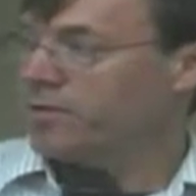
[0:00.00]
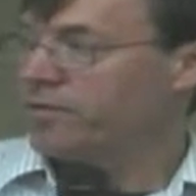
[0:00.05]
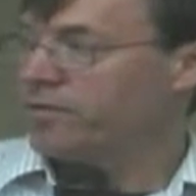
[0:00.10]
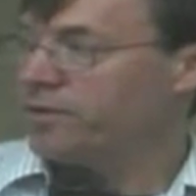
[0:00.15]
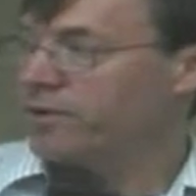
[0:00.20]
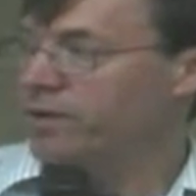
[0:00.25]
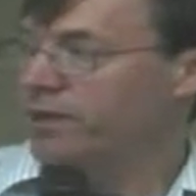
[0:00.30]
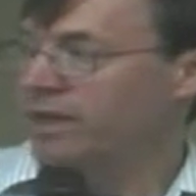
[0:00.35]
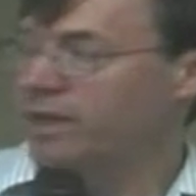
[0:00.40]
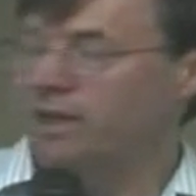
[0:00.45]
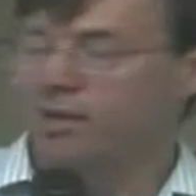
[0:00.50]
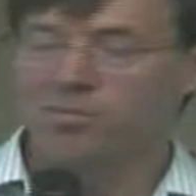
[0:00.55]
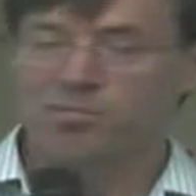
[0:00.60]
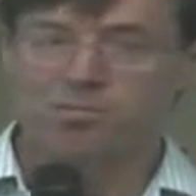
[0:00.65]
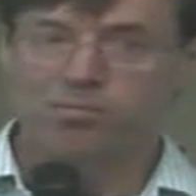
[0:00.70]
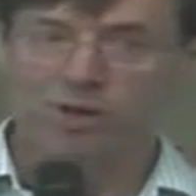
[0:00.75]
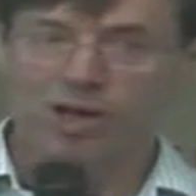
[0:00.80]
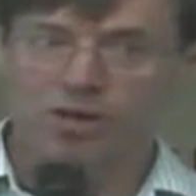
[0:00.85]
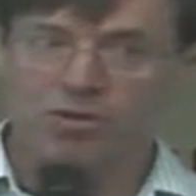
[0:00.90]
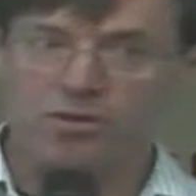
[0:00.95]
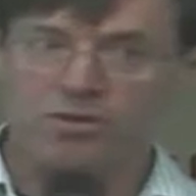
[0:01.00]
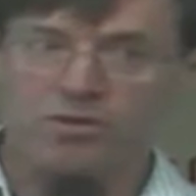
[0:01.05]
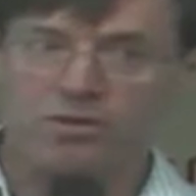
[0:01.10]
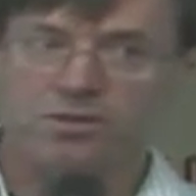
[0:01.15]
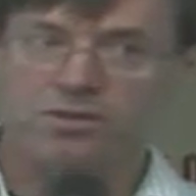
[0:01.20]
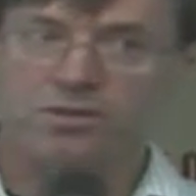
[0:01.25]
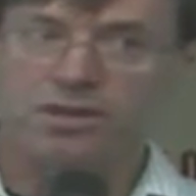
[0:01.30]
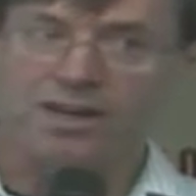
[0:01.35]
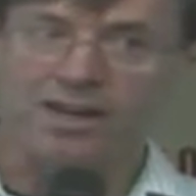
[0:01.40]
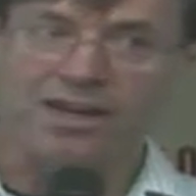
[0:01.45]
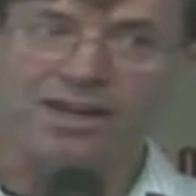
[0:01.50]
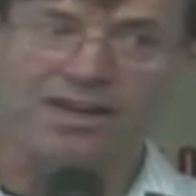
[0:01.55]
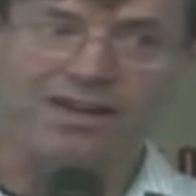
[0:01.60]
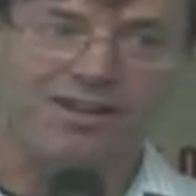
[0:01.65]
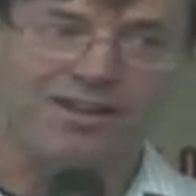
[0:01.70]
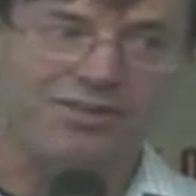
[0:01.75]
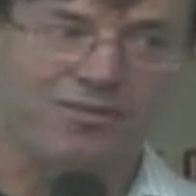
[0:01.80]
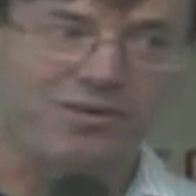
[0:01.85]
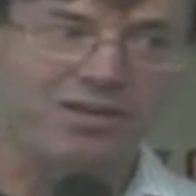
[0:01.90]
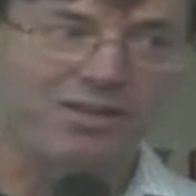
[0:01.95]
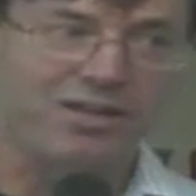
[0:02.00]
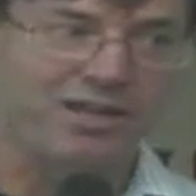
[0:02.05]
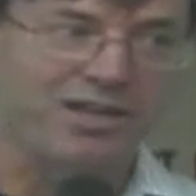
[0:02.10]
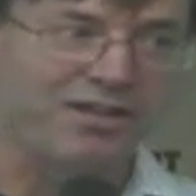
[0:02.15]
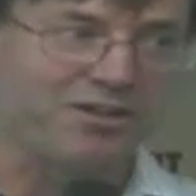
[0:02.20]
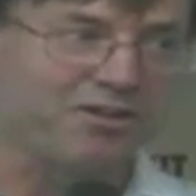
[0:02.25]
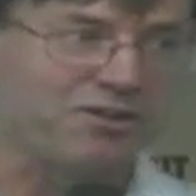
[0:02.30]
for the blokes here, as we say